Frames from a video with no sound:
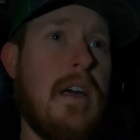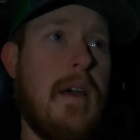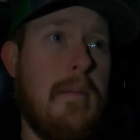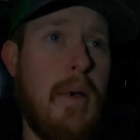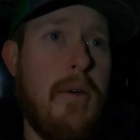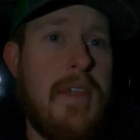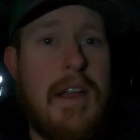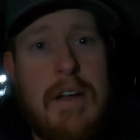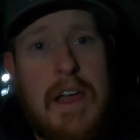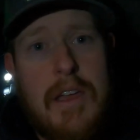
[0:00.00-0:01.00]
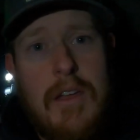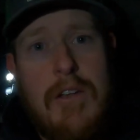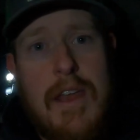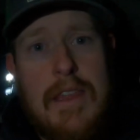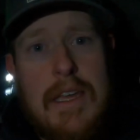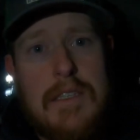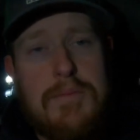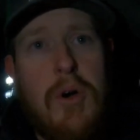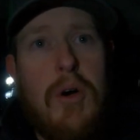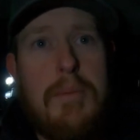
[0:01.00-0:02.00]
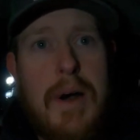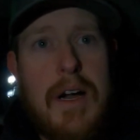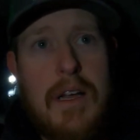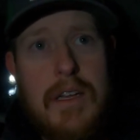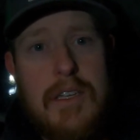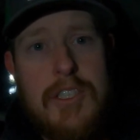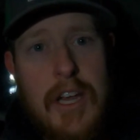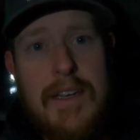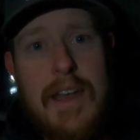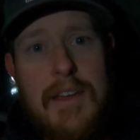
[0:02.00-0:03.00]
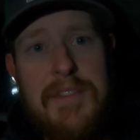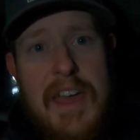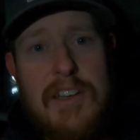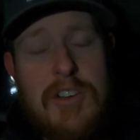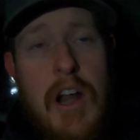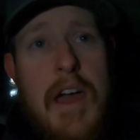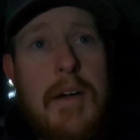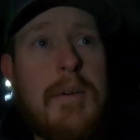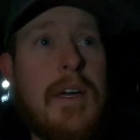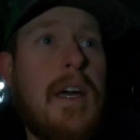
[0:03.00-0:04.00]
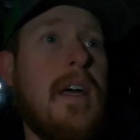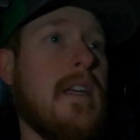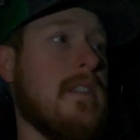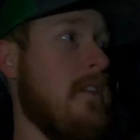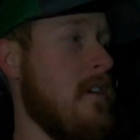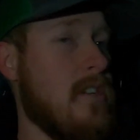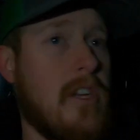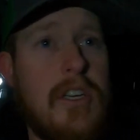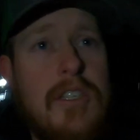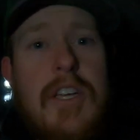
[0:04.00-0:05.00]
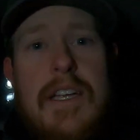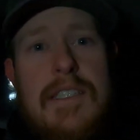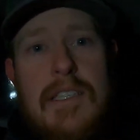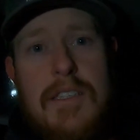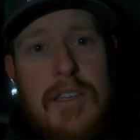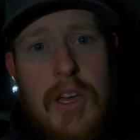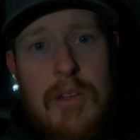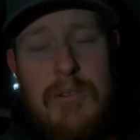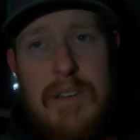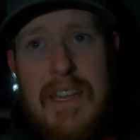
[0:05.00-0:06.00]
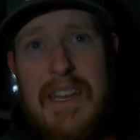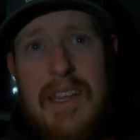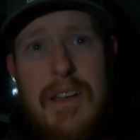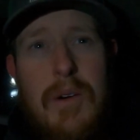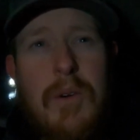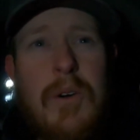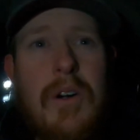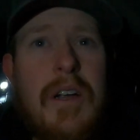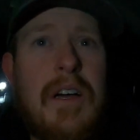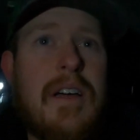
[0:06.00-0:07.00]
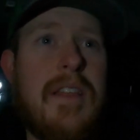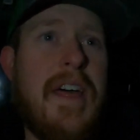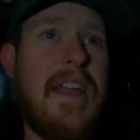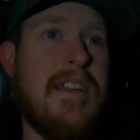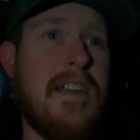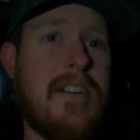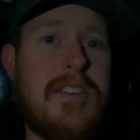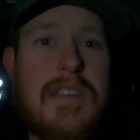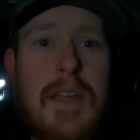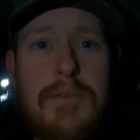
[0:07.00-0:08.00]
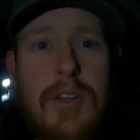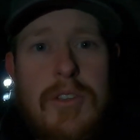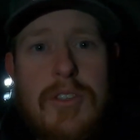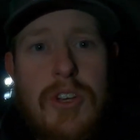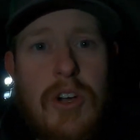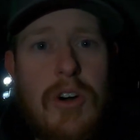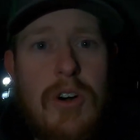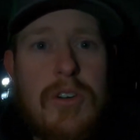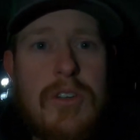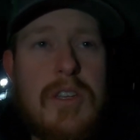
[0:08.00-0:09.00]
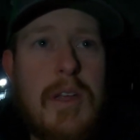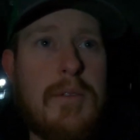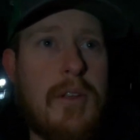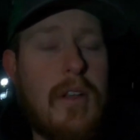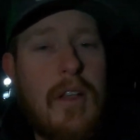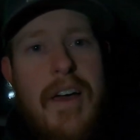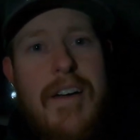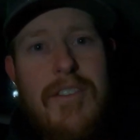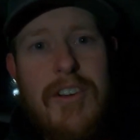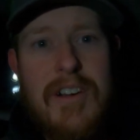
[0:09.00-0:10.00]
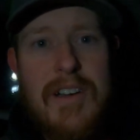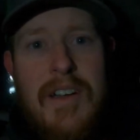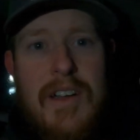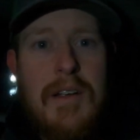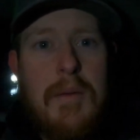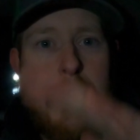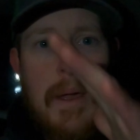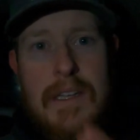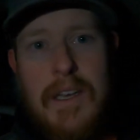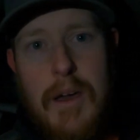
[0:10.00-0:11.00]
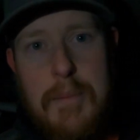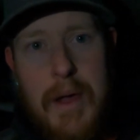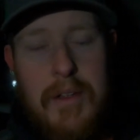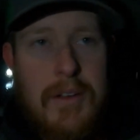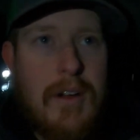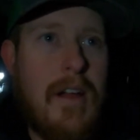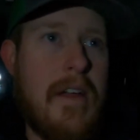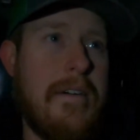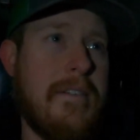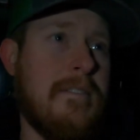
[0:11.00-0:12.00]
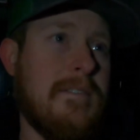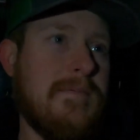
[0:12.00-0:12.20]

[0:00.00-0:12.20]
and both that raccoon and that small buck checked out that trap. So there's a good chance that the coon did it, or that deer stepped on the jaw or stepped on the lever and picked it up out of the ground.